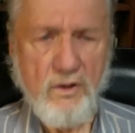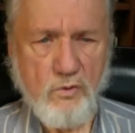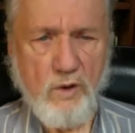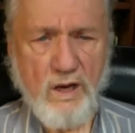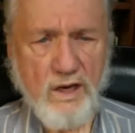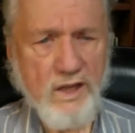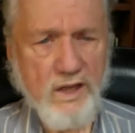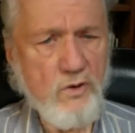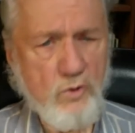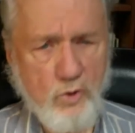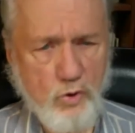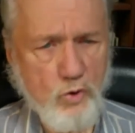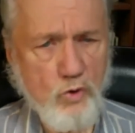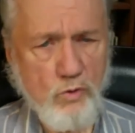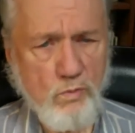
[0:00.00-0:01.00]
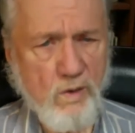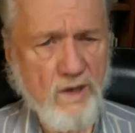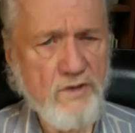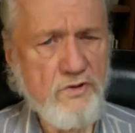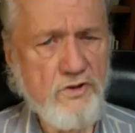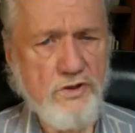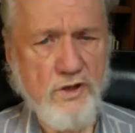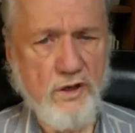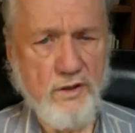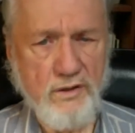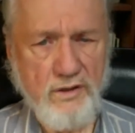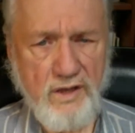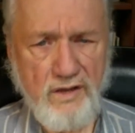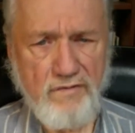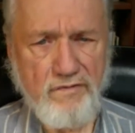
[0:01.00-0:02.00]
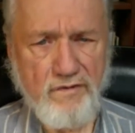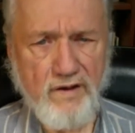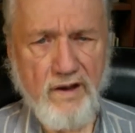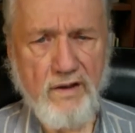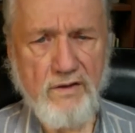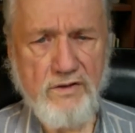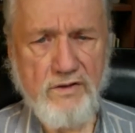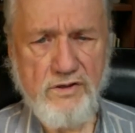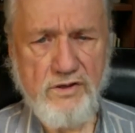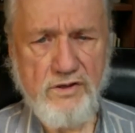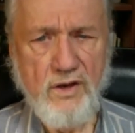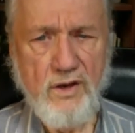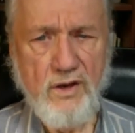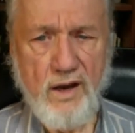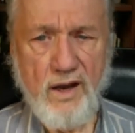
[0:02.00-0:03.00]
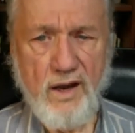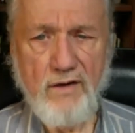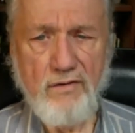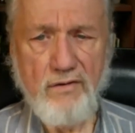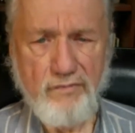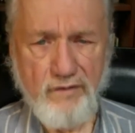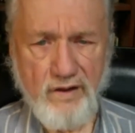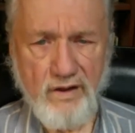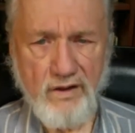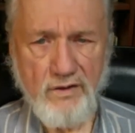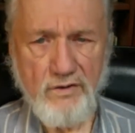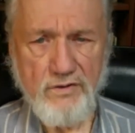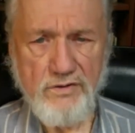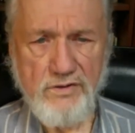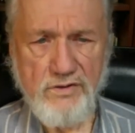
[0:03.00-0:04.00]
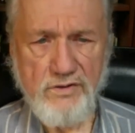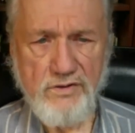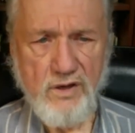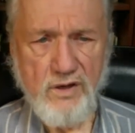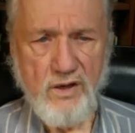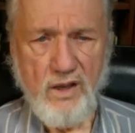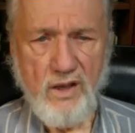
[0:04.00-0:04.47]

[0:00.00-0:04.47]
dwelling too much on defects and failures,